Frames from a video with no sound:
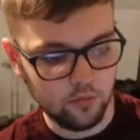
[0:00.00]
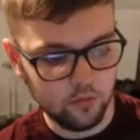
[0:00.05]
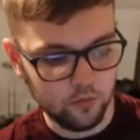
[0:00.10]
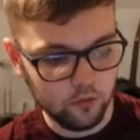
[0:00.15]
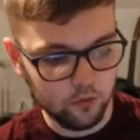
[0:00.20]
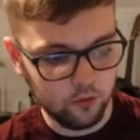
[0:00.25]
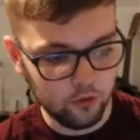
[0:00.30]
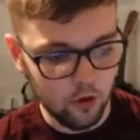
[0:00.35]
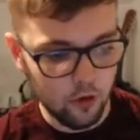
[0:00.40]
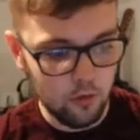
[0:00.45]

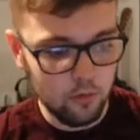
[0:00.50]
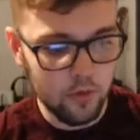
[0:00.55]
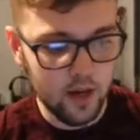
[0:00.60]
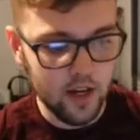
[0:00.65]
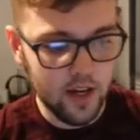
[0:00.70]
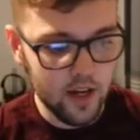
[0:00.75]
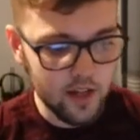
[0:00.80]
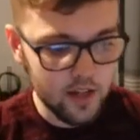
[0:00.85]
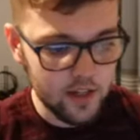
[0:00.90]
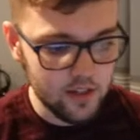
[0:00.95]
from
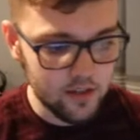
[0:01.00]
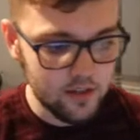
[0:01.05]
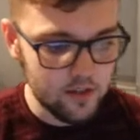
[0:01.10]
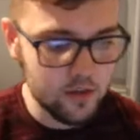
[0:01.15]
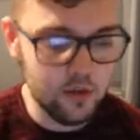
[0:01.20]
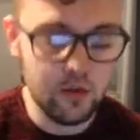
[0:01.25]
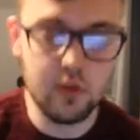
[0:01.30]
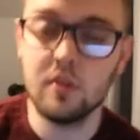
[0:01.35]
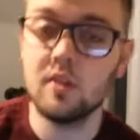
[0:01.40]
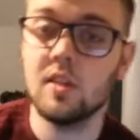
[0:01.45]
behind
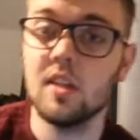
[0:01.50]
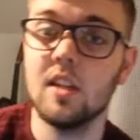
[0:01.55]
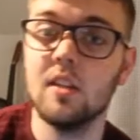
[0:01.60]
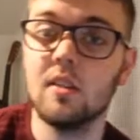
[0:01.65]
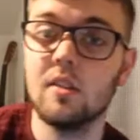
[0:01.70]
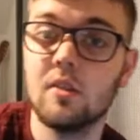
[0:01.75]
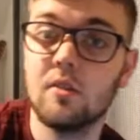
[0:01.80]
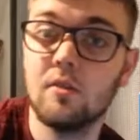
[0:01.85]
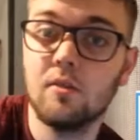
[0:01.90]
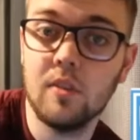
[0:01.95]
to
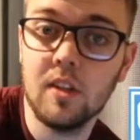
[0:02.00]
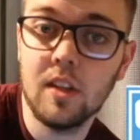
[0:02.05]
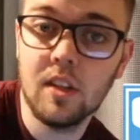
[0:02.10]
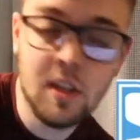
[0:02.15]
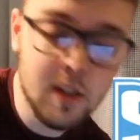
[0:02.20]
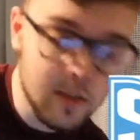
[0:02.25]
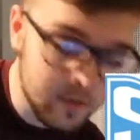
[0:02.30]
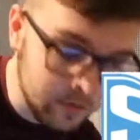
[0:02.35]
defeat